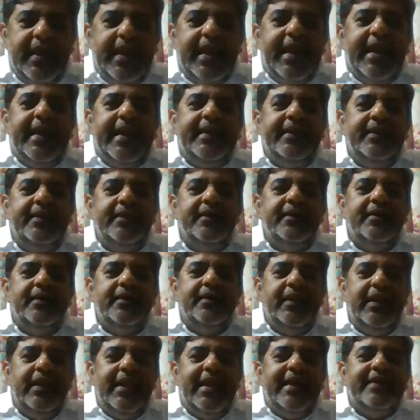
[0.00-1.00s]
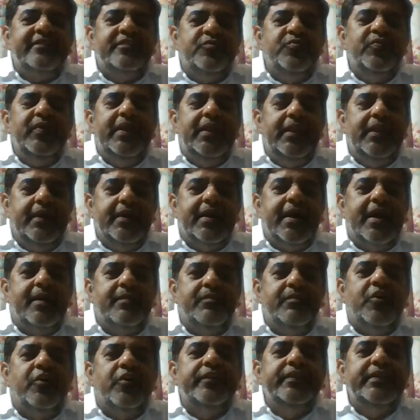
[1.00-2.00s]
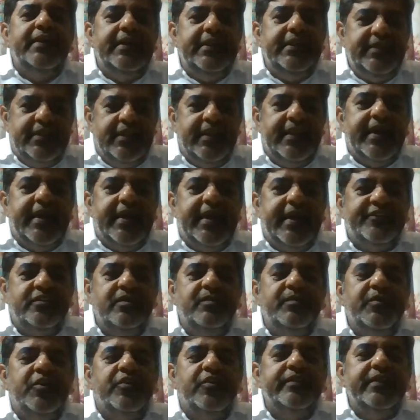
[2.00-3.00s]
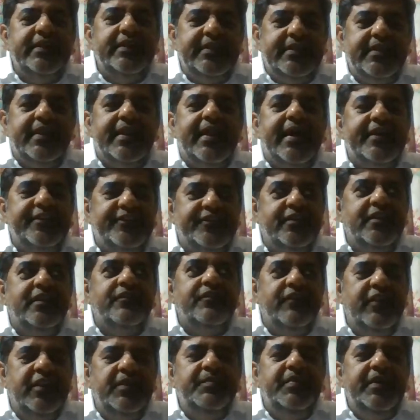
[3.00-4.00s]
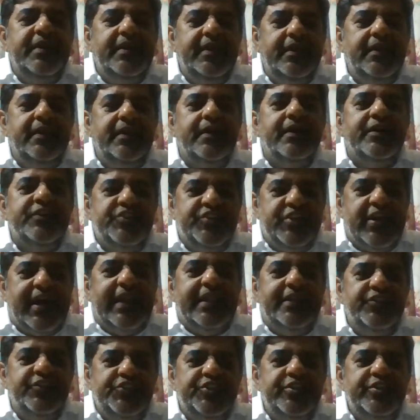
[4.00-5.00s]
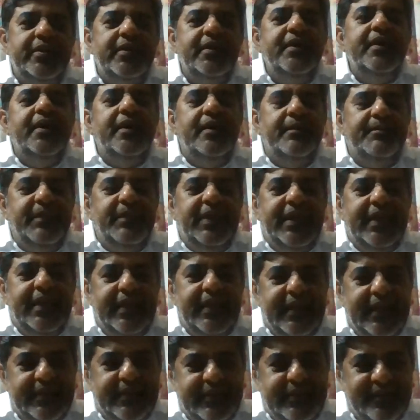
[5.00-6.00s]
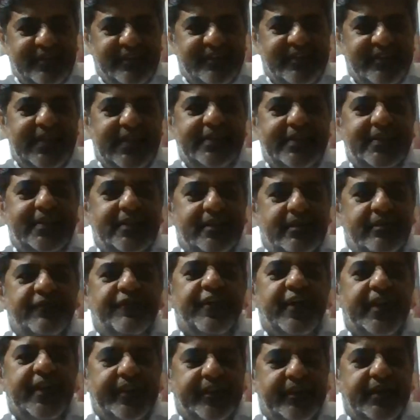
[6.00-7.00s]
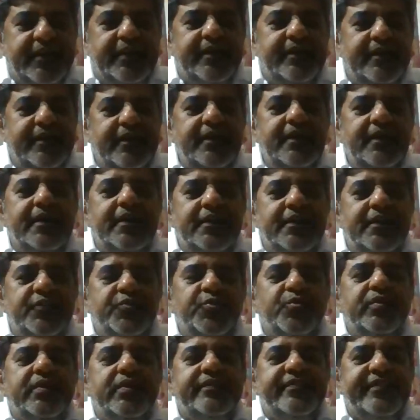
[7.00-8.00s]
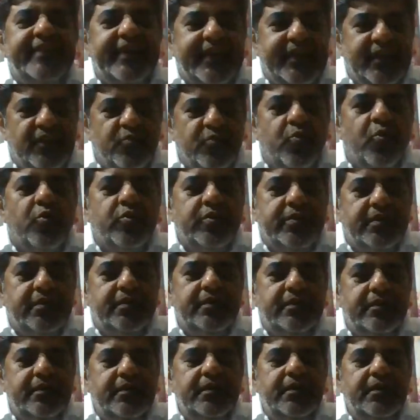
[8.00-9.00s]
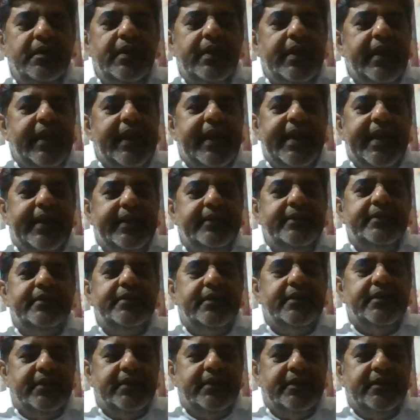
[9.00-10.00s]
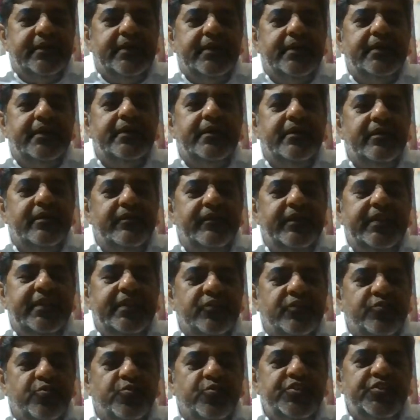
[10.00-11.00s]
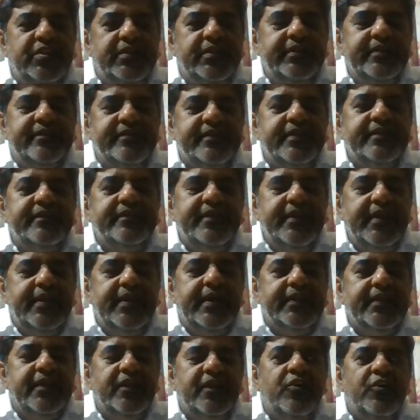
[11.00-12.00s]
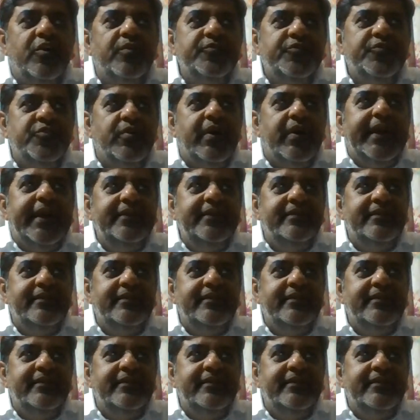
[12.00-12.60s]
And less will come on the international, because international will be a challenge, may get extended further to the second quarter, and with the social distancing and other norms. So I